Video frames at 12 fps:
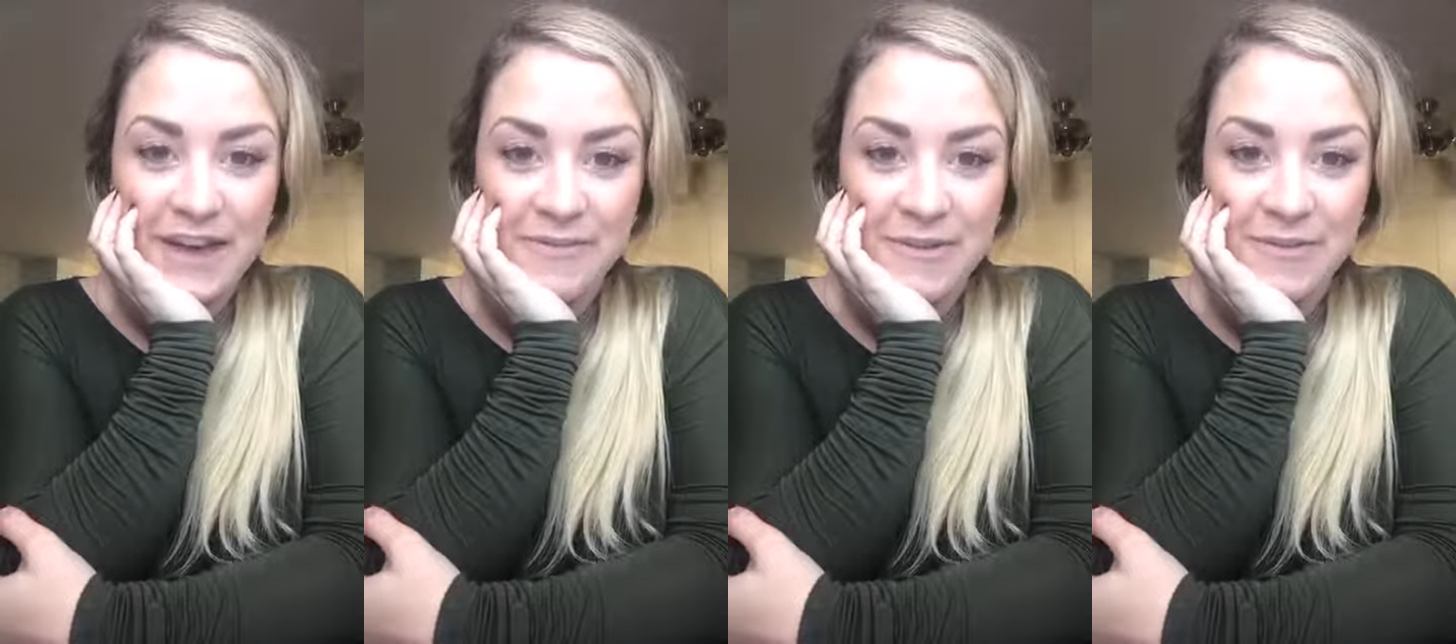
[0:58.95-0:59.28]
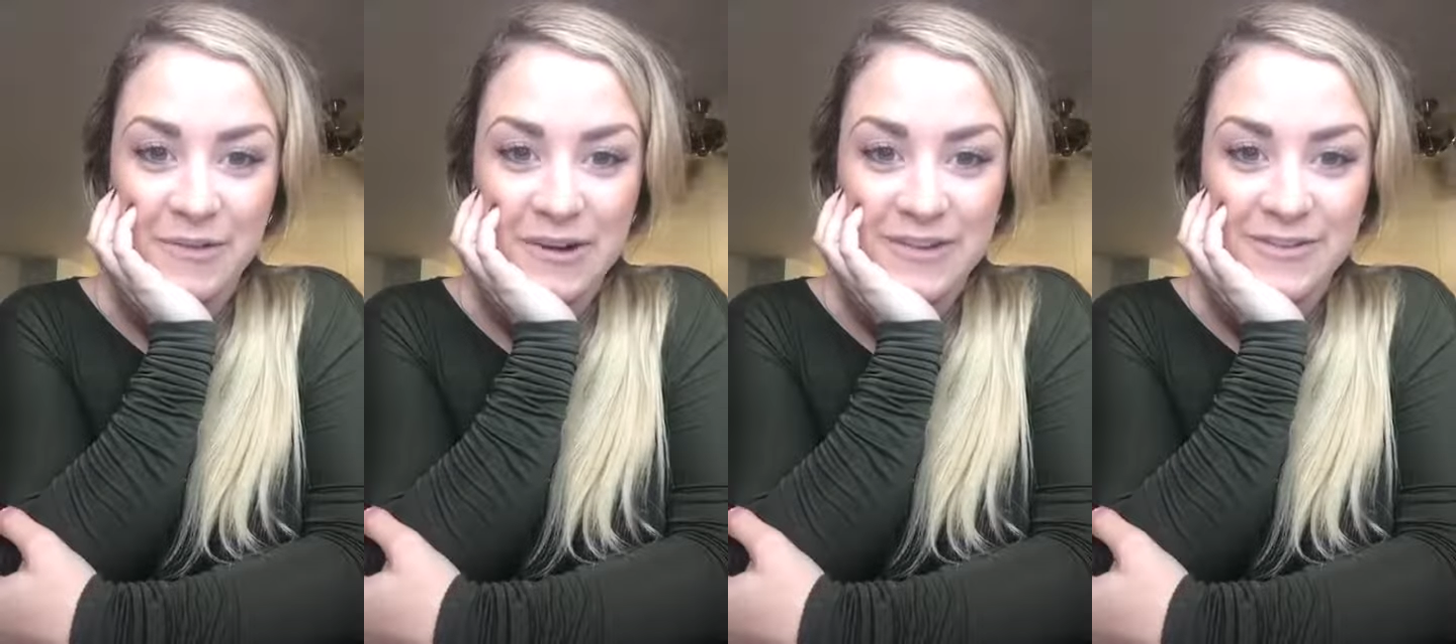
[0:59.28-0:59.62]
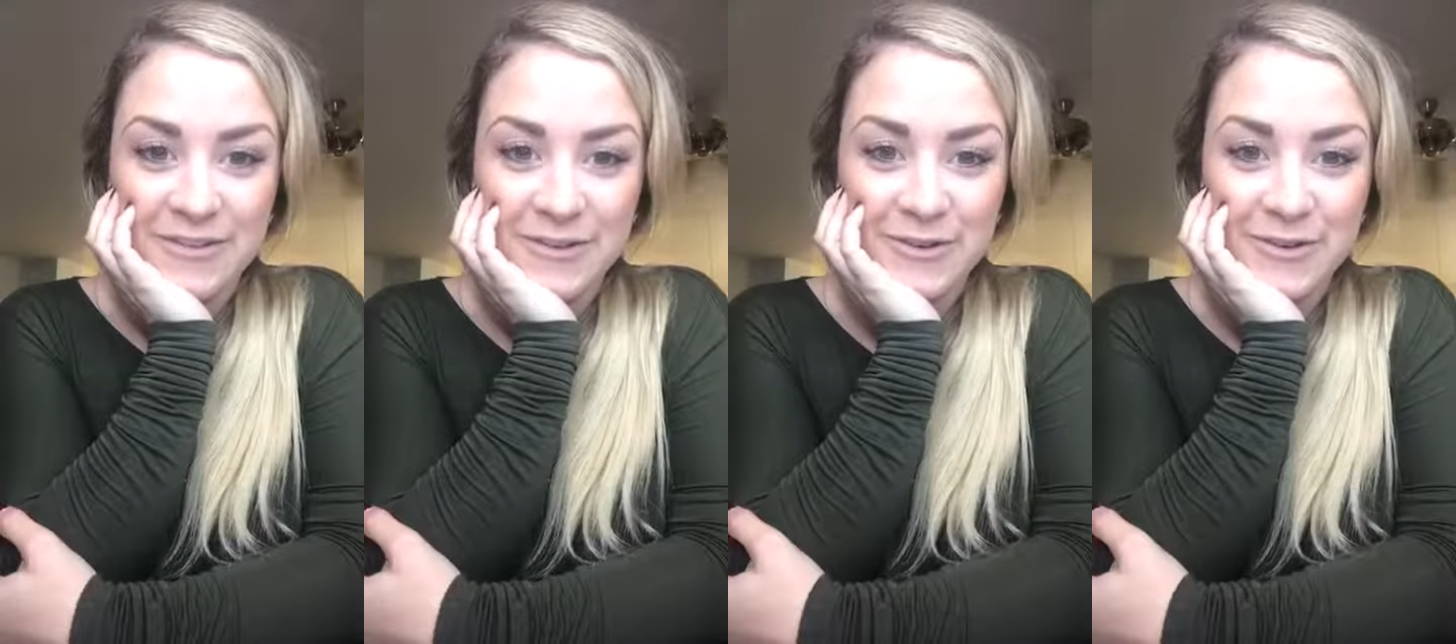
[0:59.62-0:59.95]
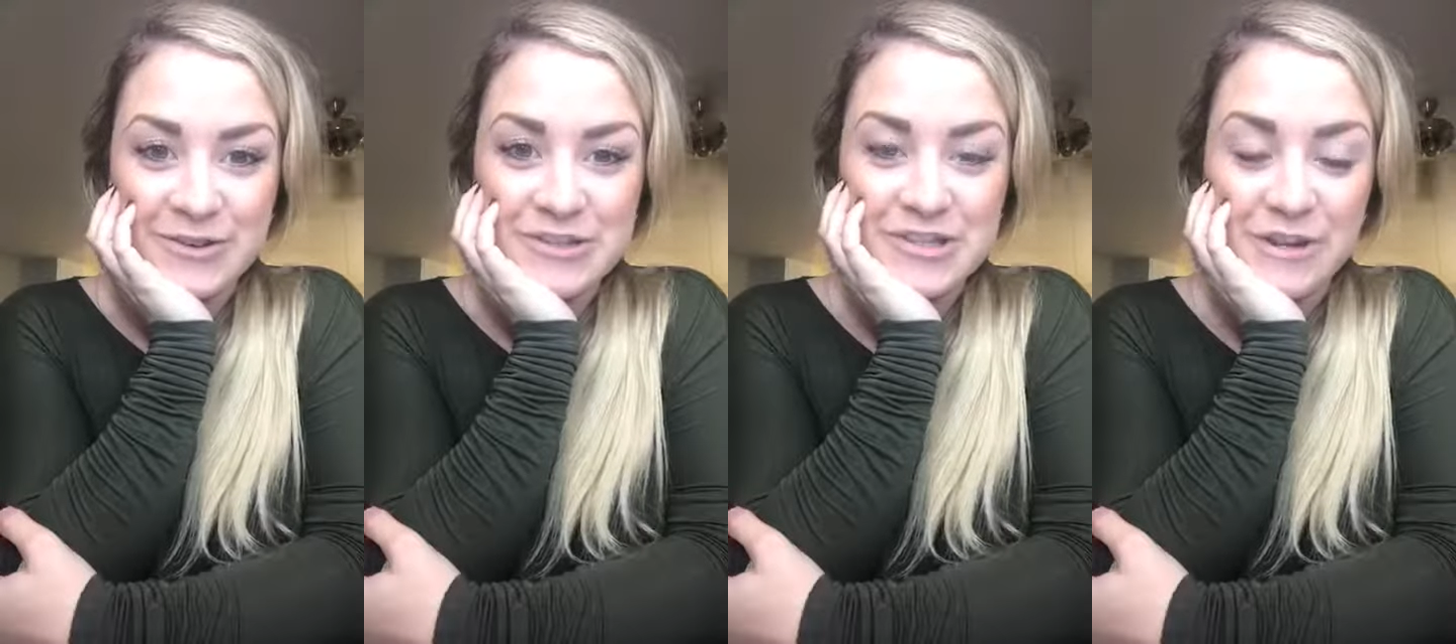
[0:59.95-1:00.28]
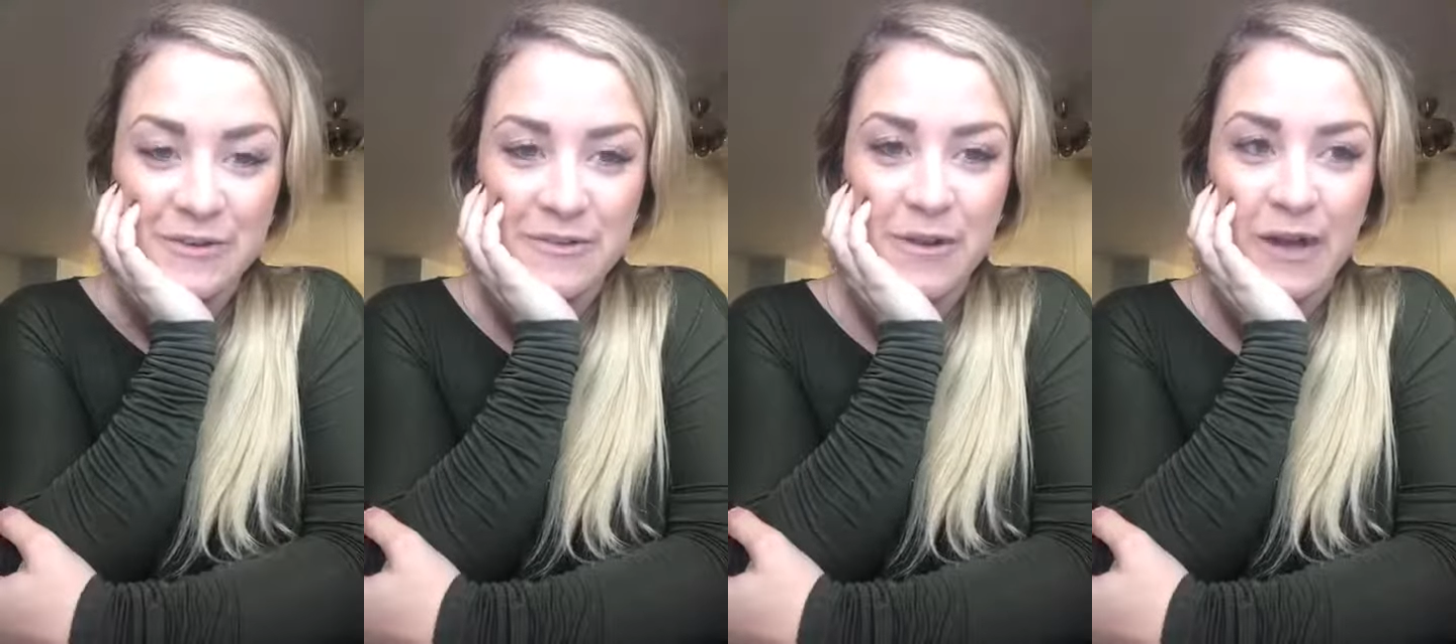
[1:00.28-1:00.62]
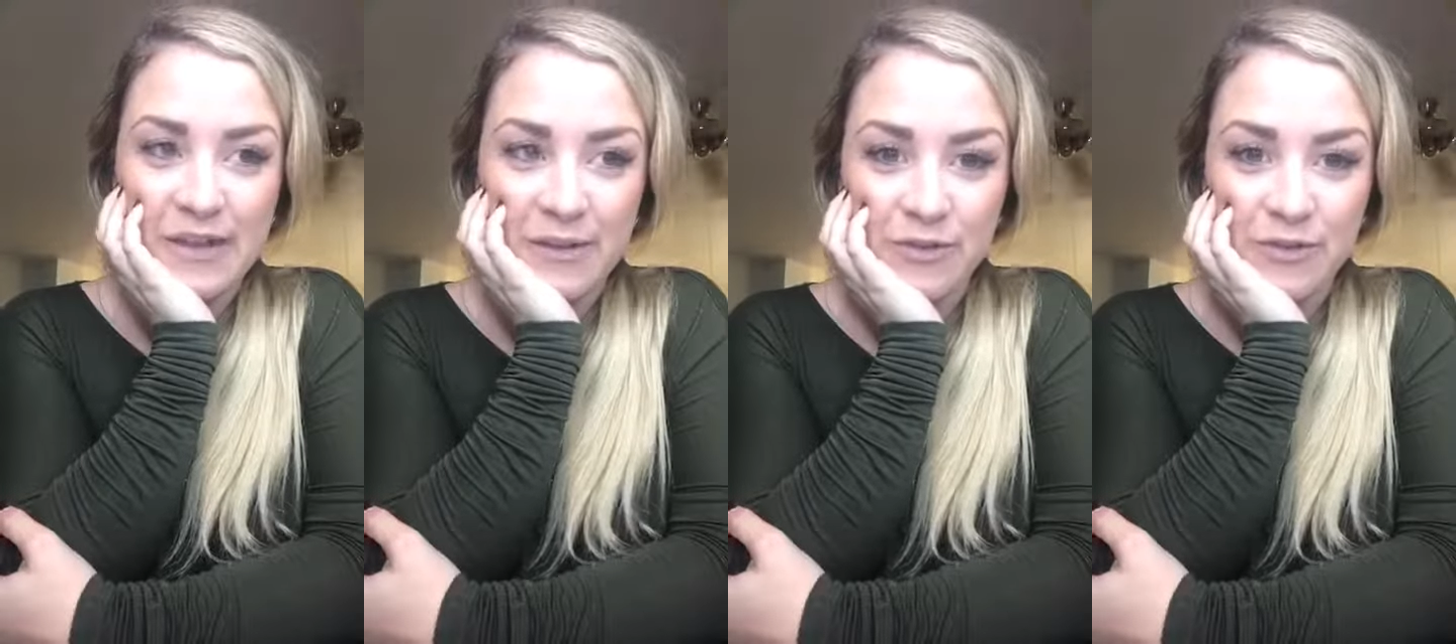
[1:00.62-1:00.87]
I've been wanting to share with you guys.